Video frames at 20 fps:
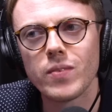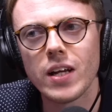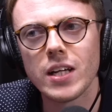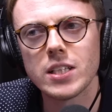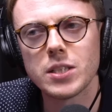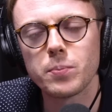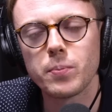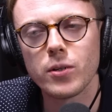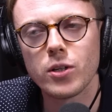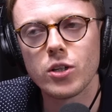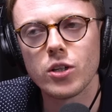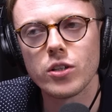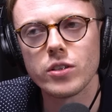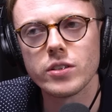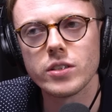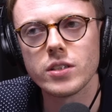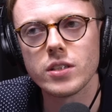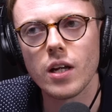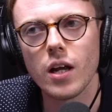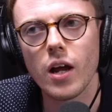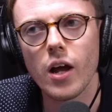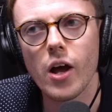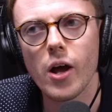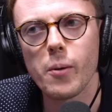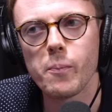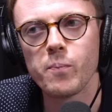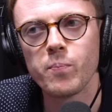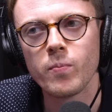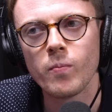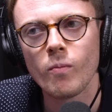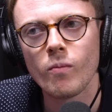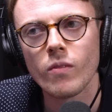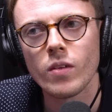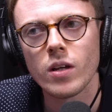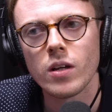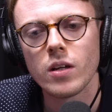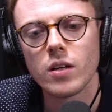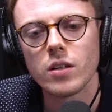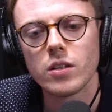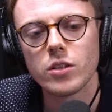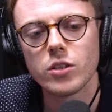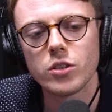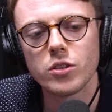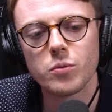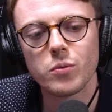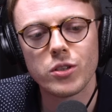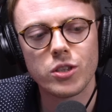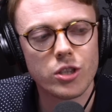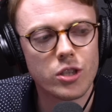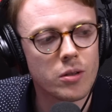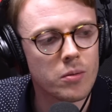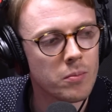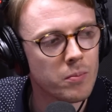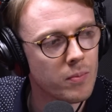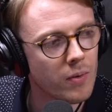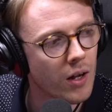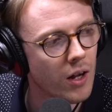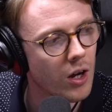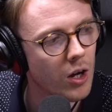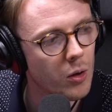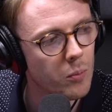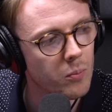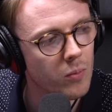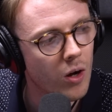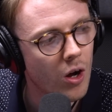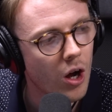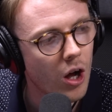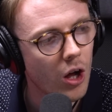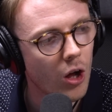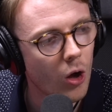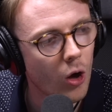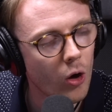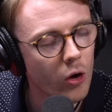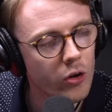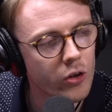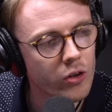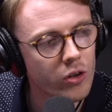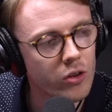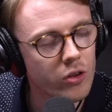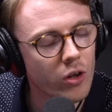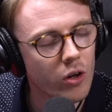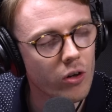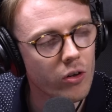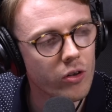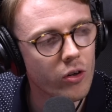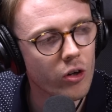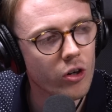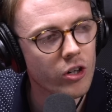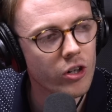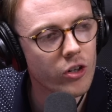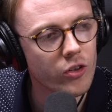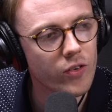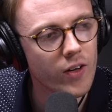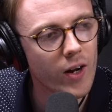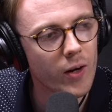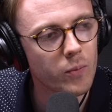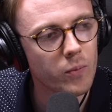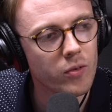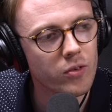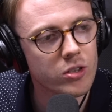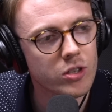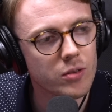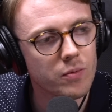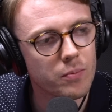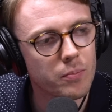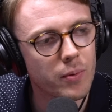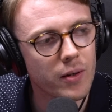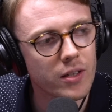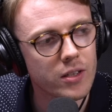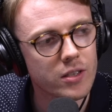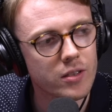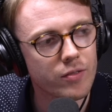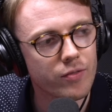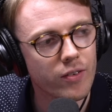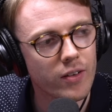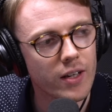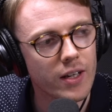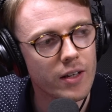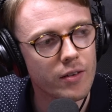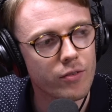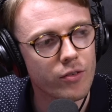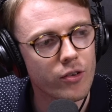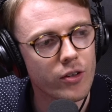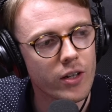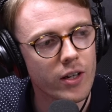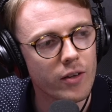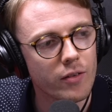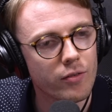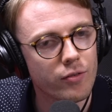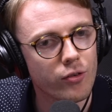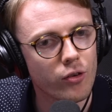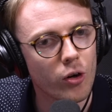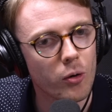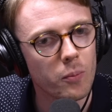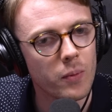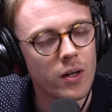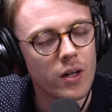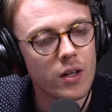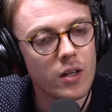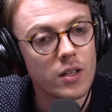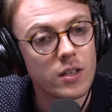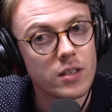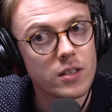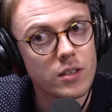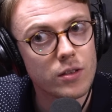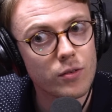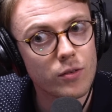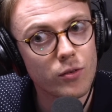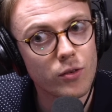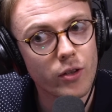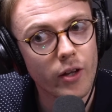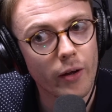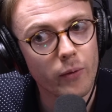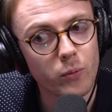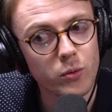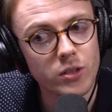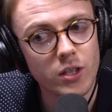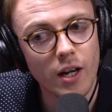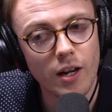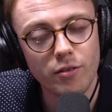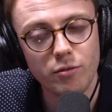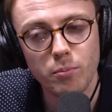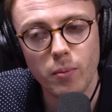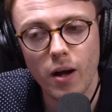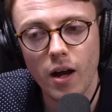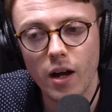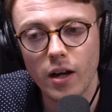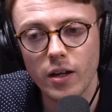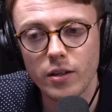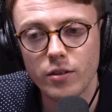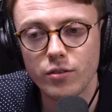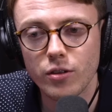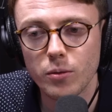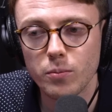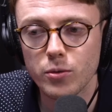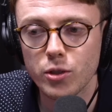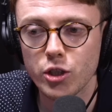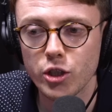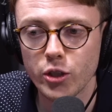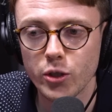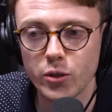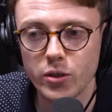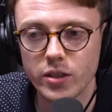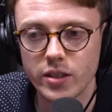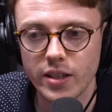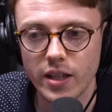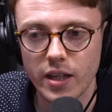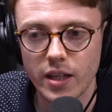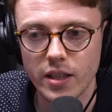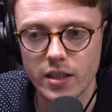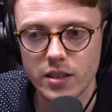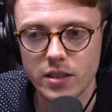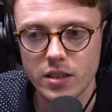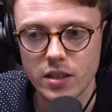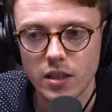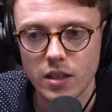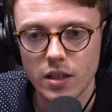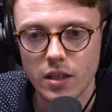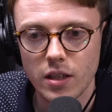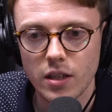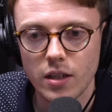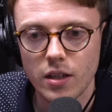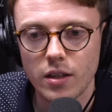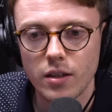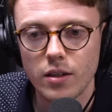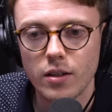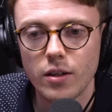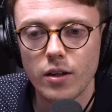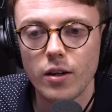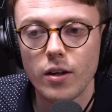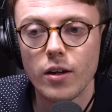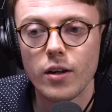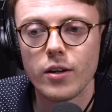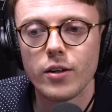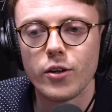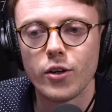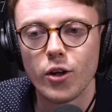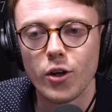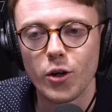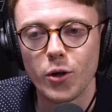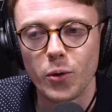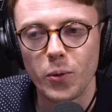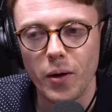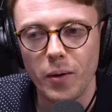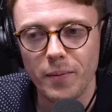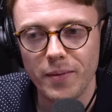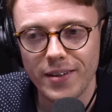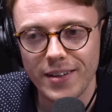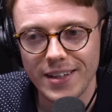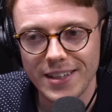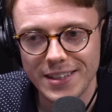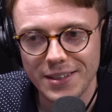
it's because there was some oil knocking around with some bits of flavouring in from that was left behind from Tuesday's. No, I'm in a